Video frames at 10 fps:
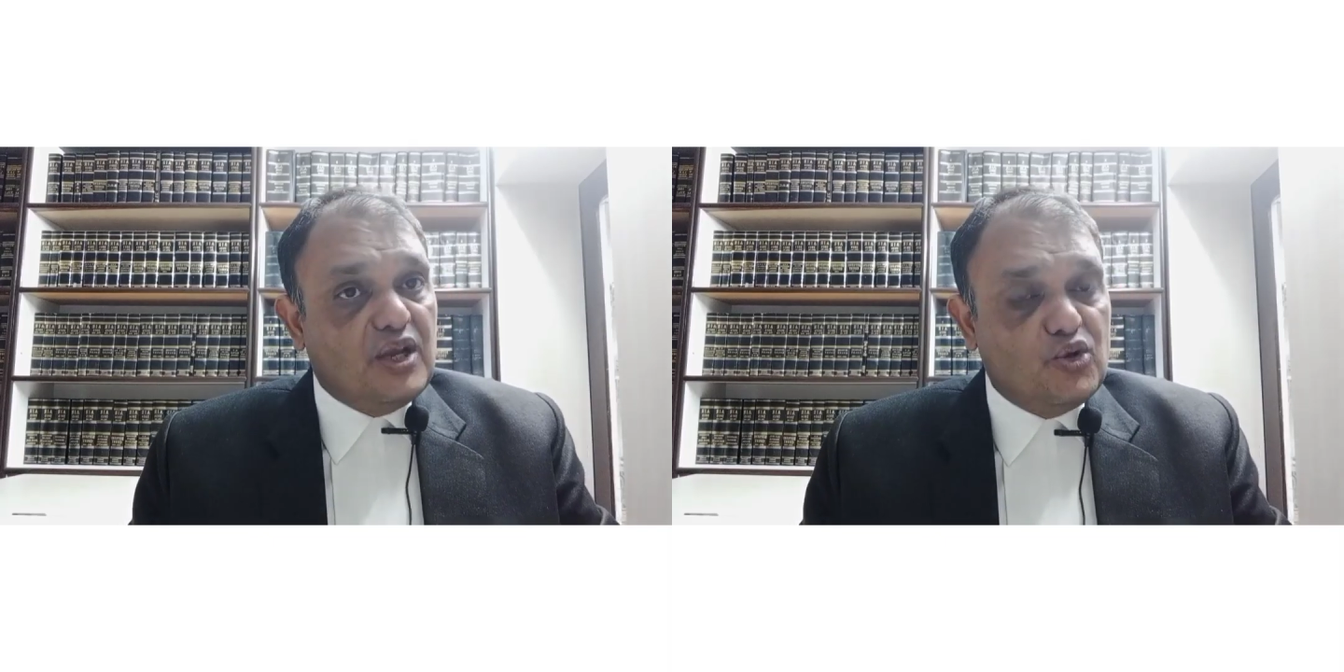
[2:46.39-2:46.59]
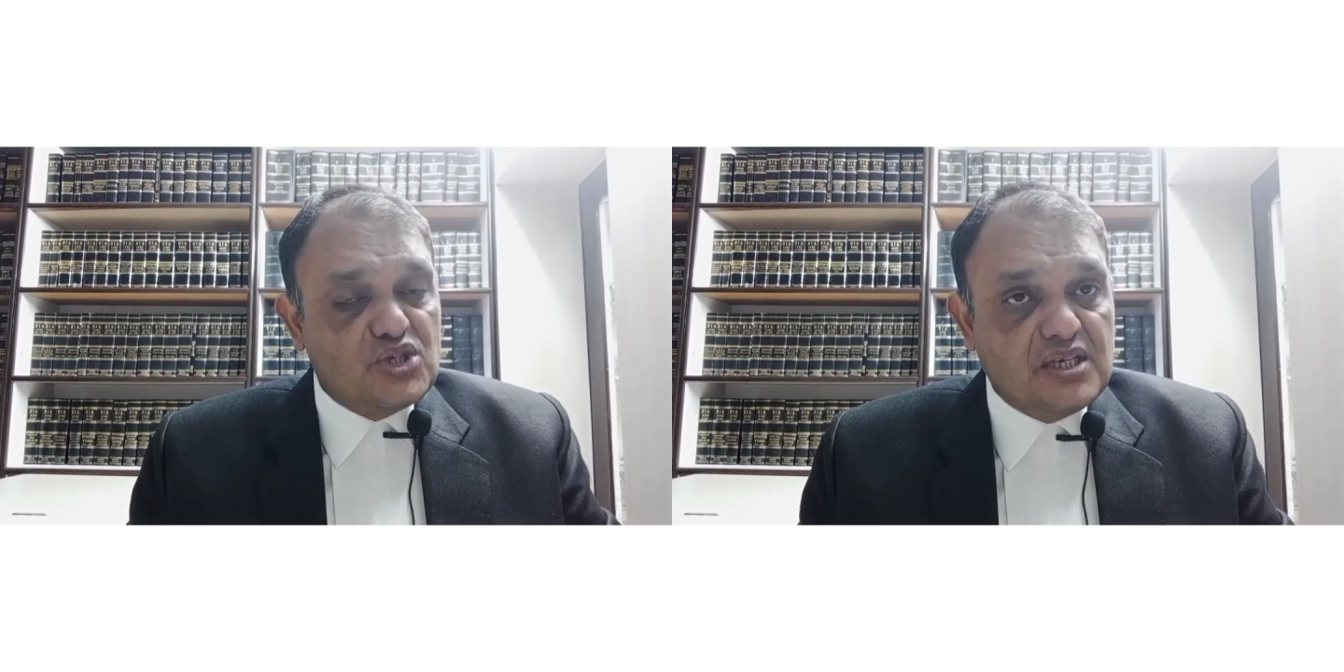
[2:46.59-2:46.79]

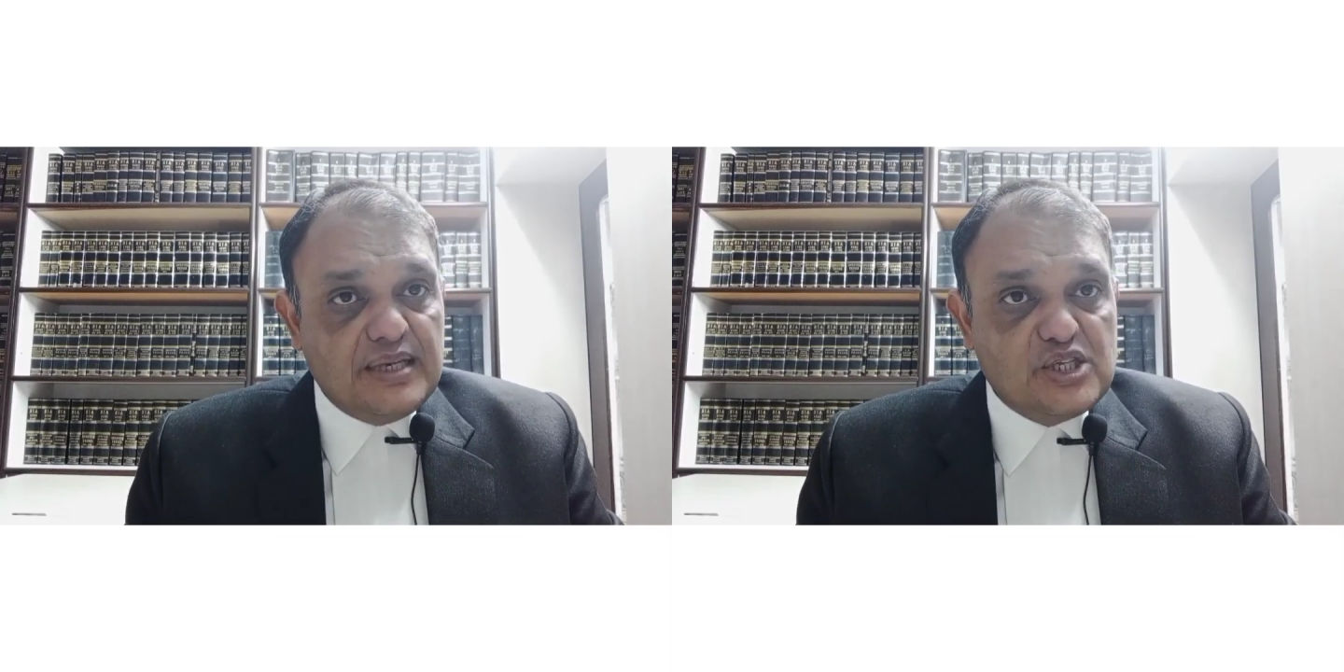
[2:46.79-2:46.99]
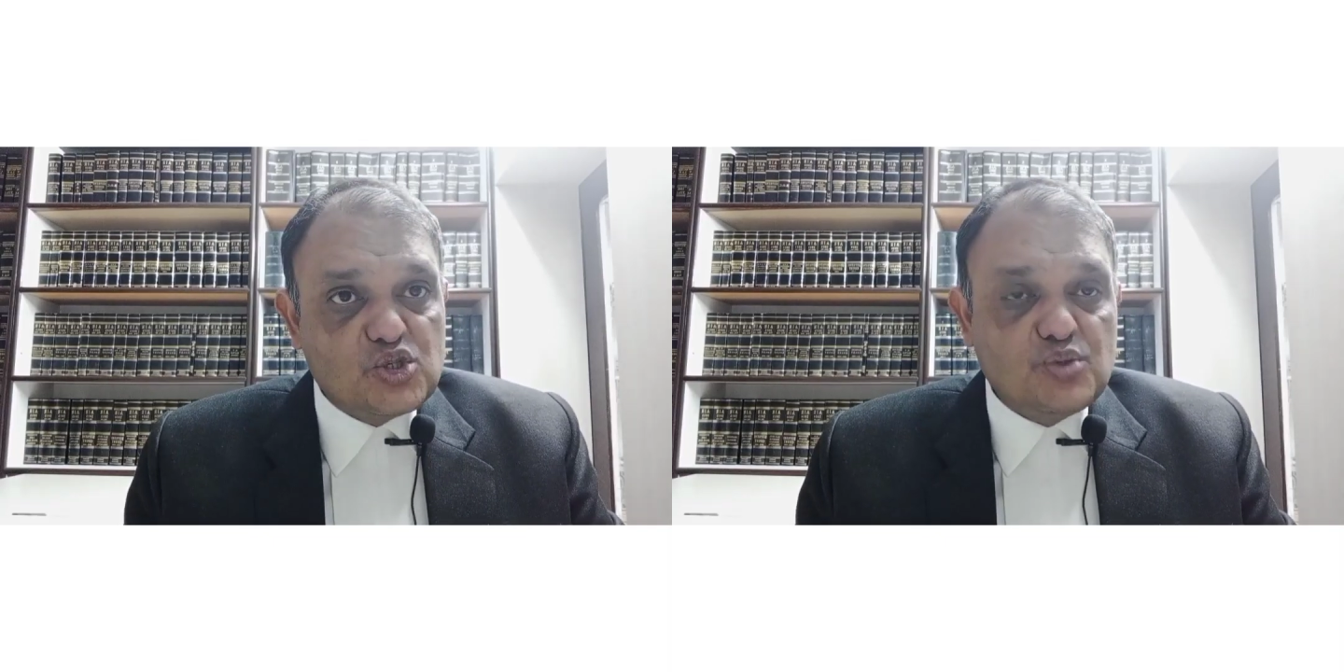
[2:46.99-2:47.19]

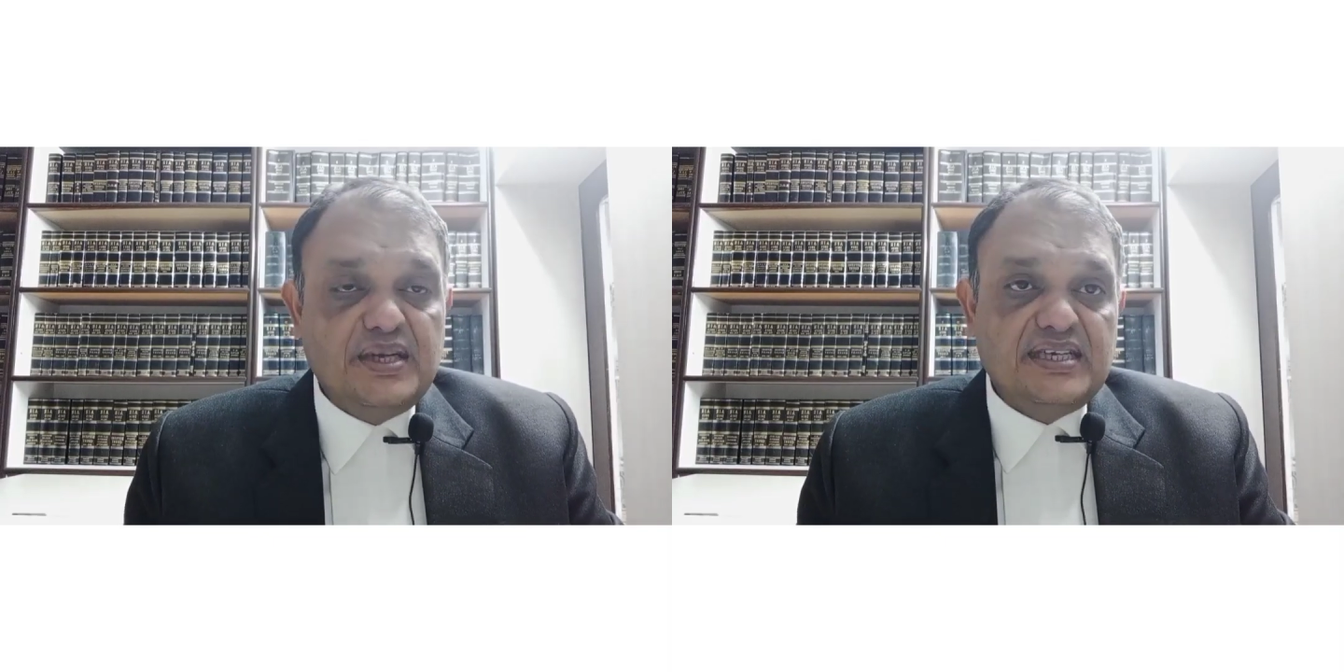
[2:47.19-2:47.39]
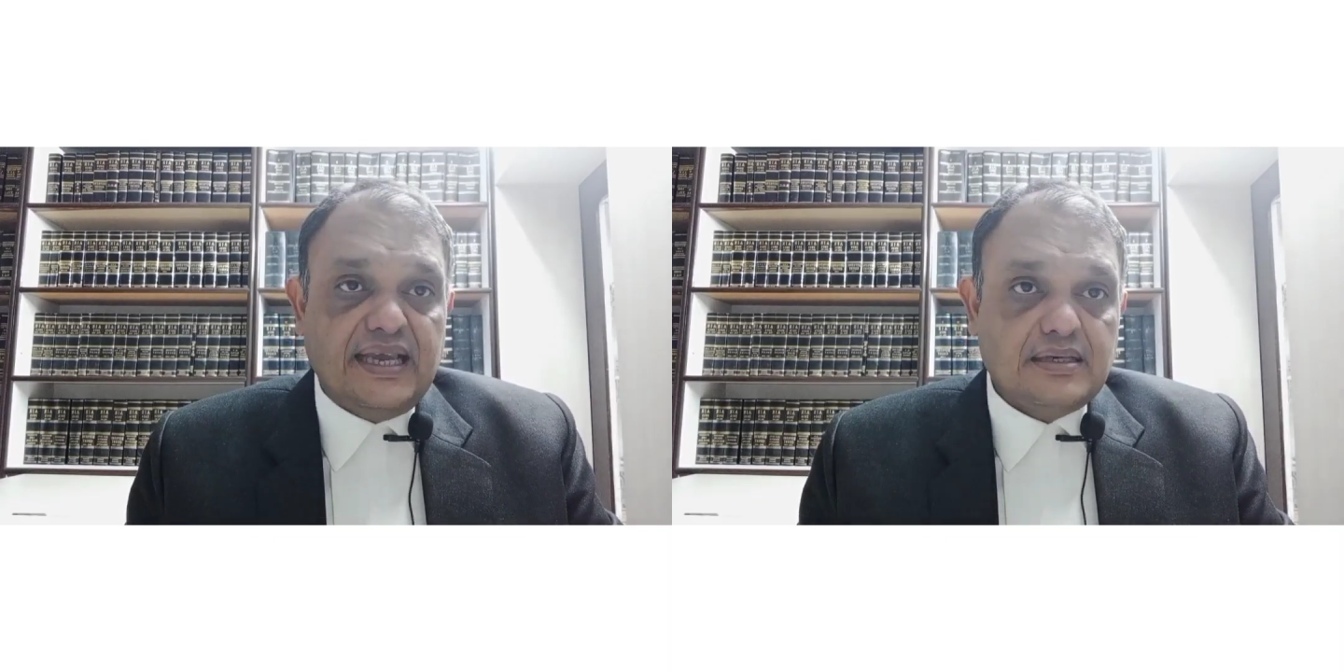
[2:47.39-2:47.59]
Negotiable
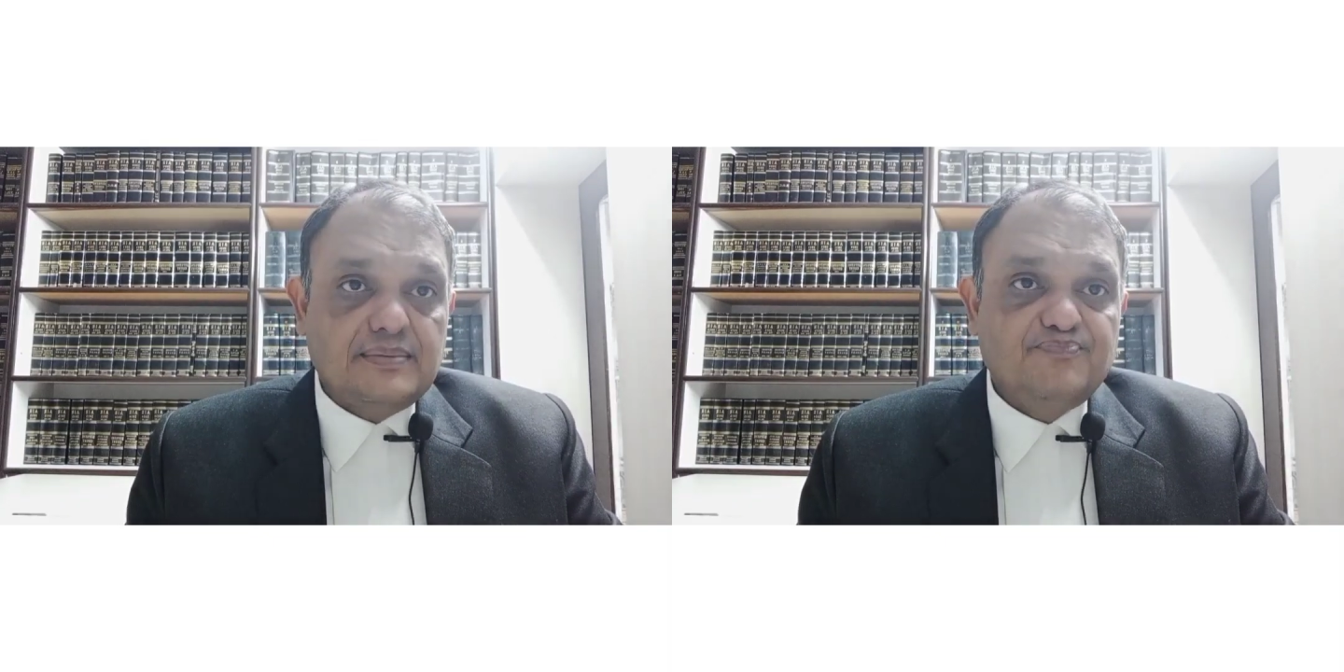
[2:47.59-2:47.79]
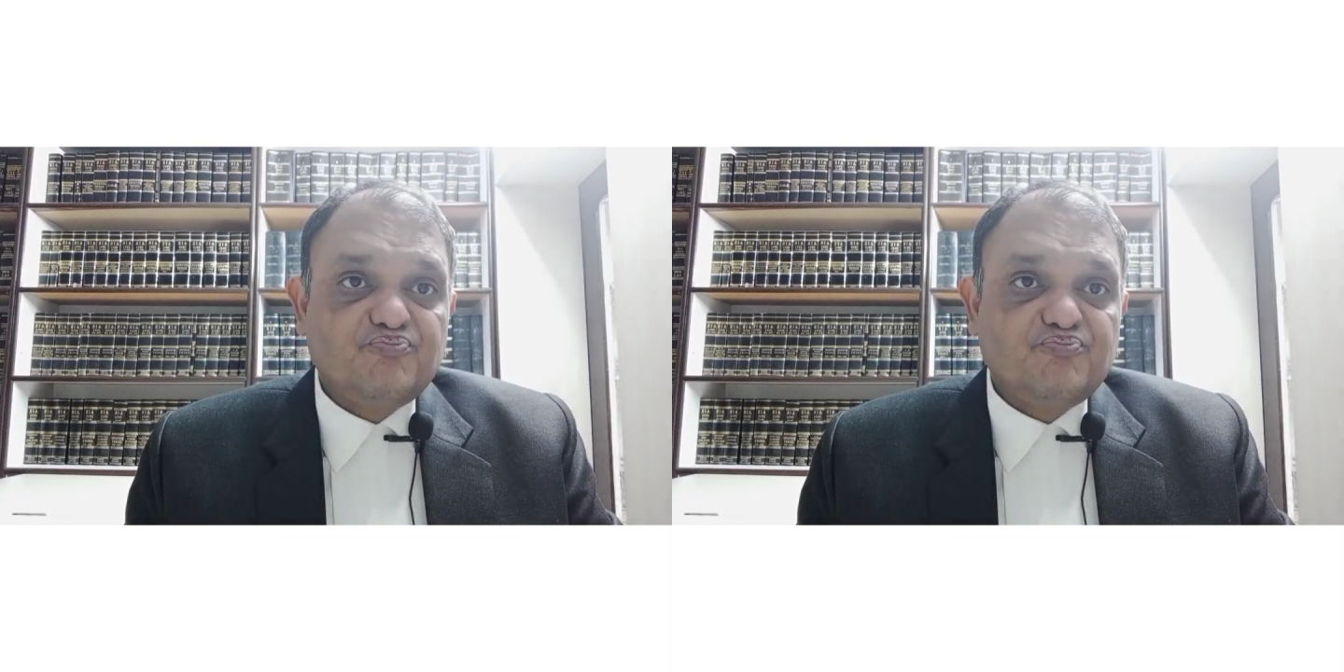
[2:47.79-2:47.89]
Instrument Act